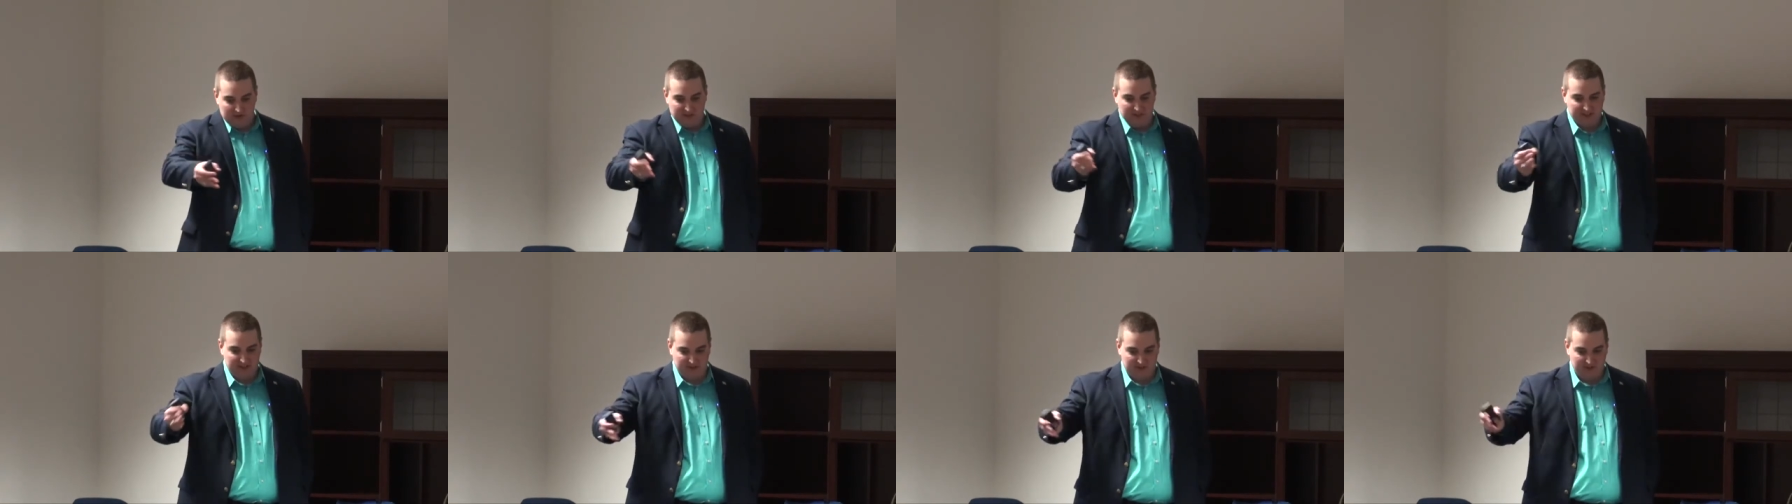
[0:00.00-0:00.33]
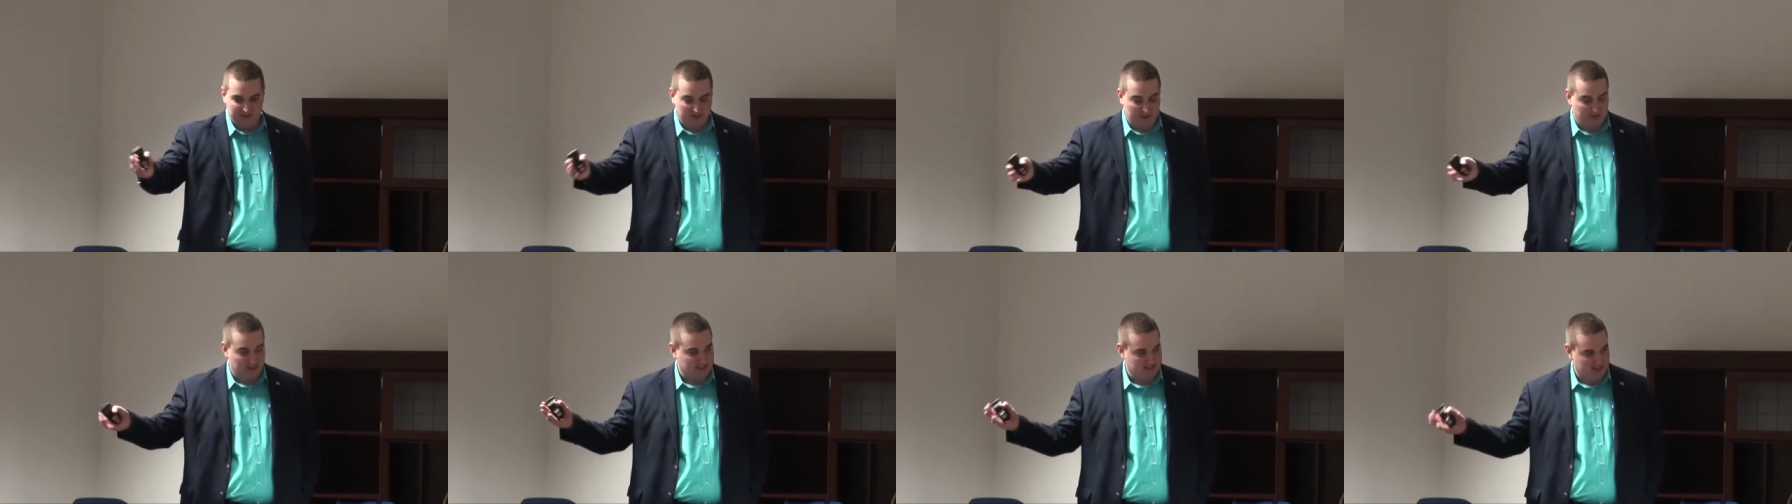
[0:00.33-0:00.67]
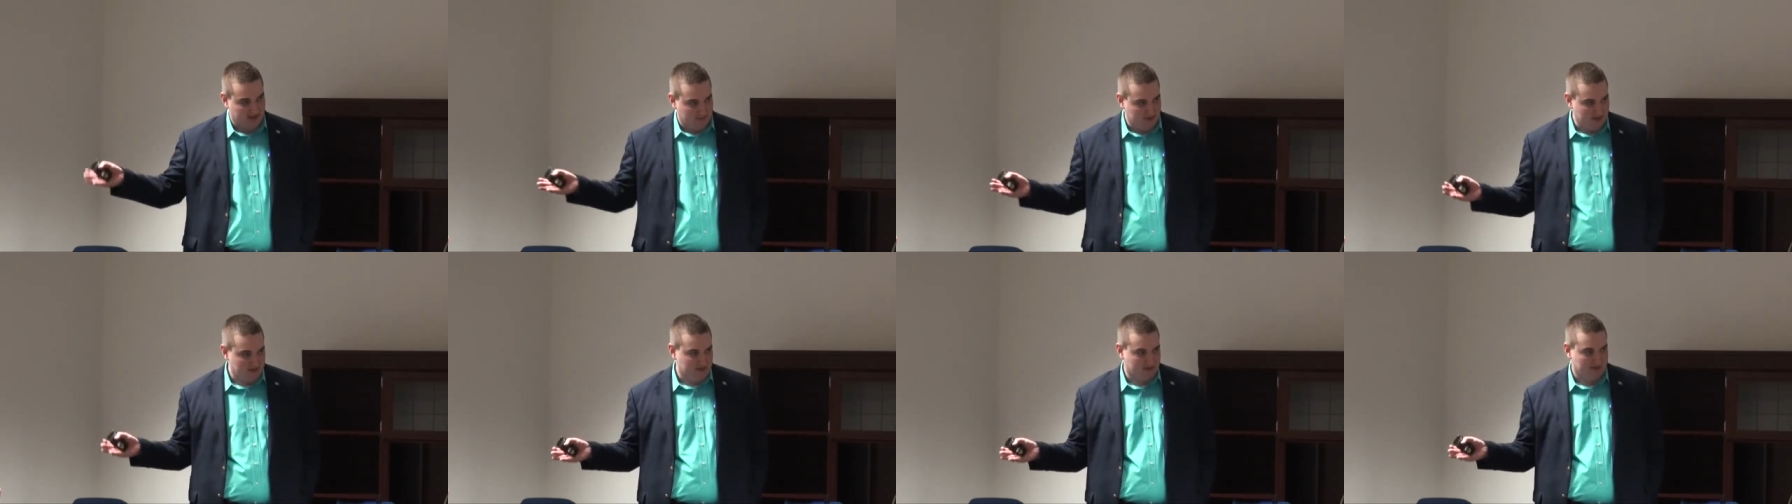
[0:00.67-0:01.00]
these are the things
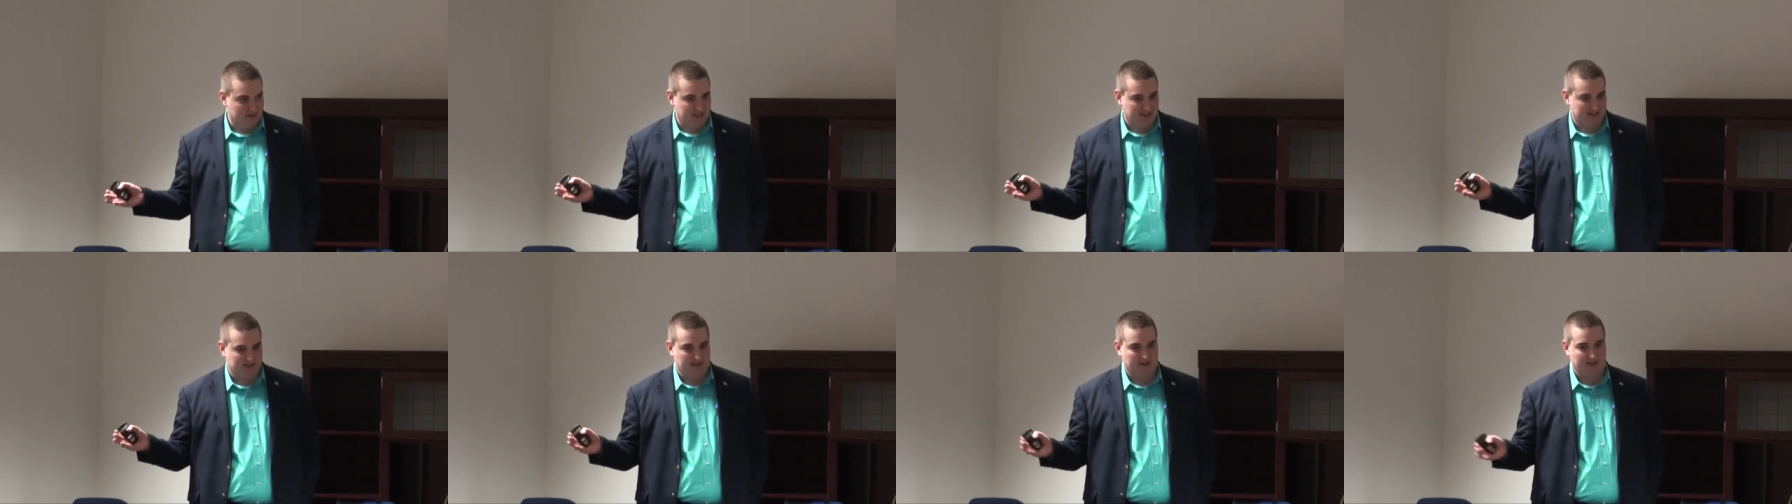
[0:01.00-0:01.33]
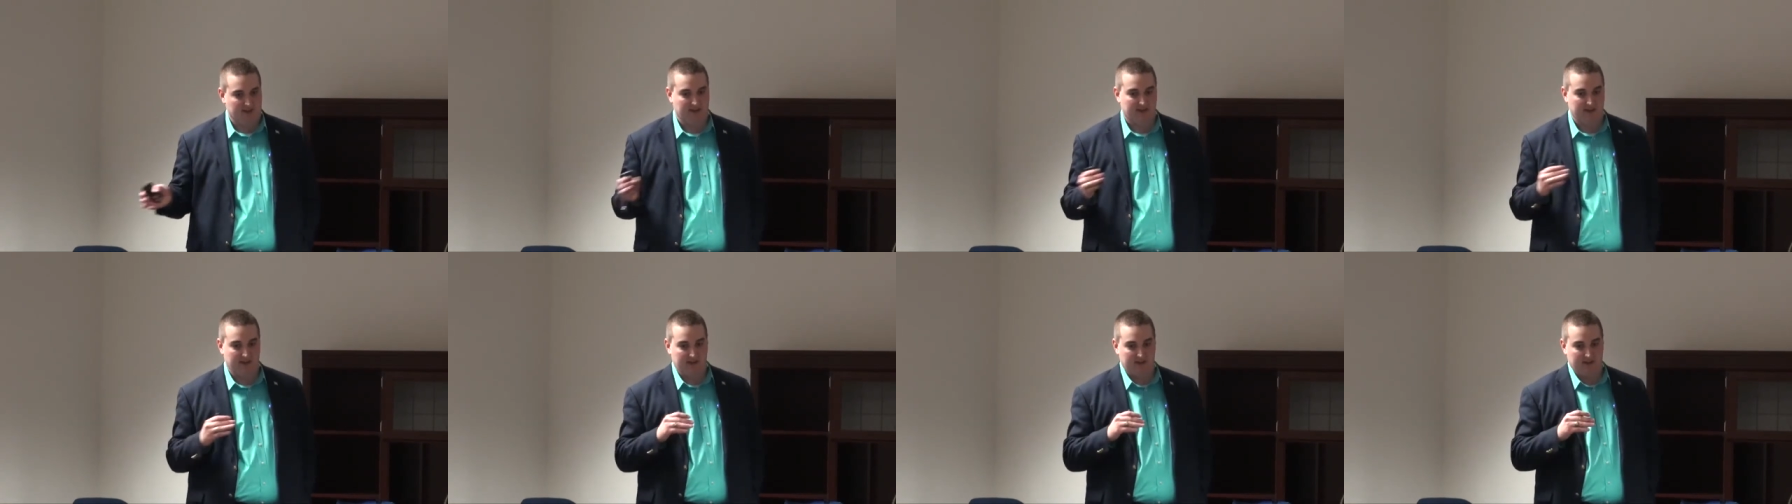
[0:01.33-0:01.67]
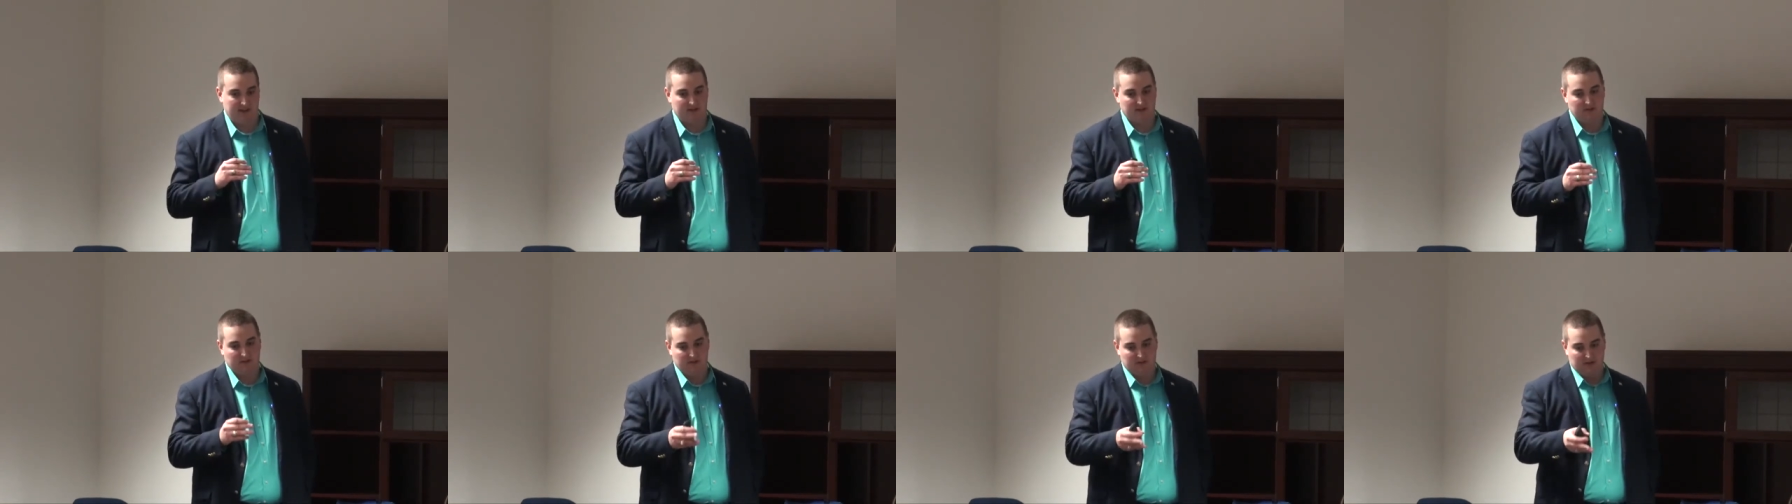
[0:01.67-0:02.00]
I'm interested
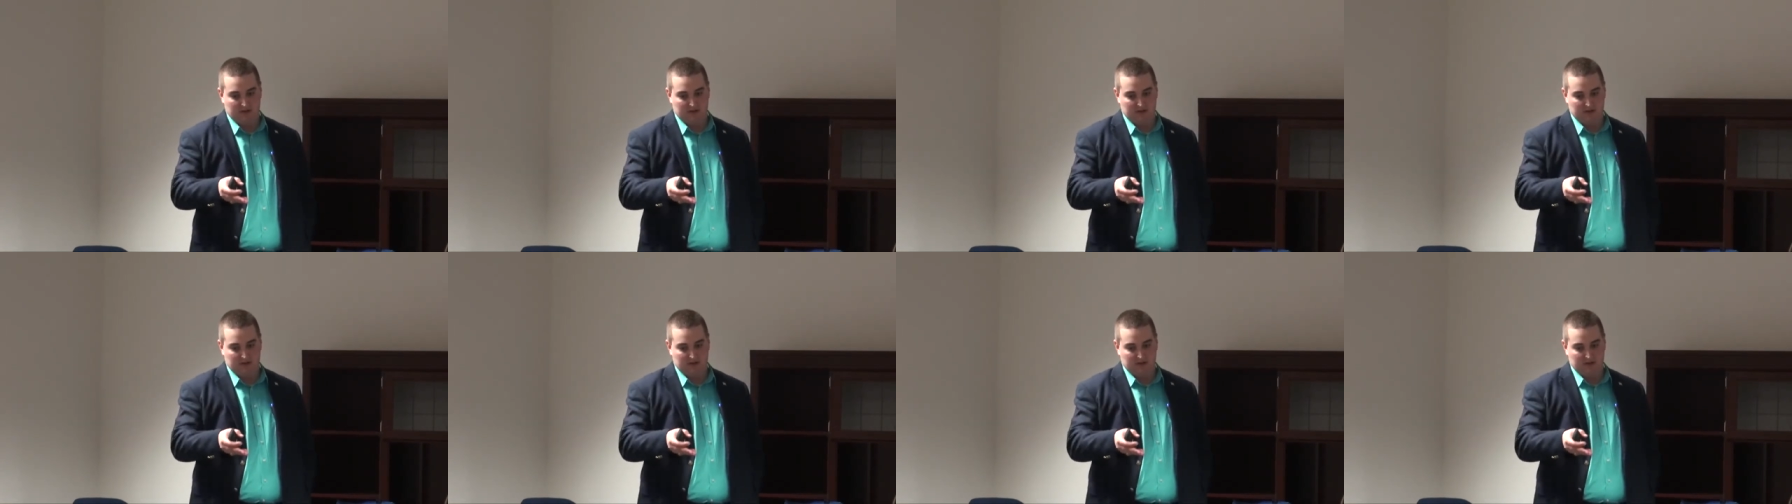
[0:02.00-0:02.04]
in,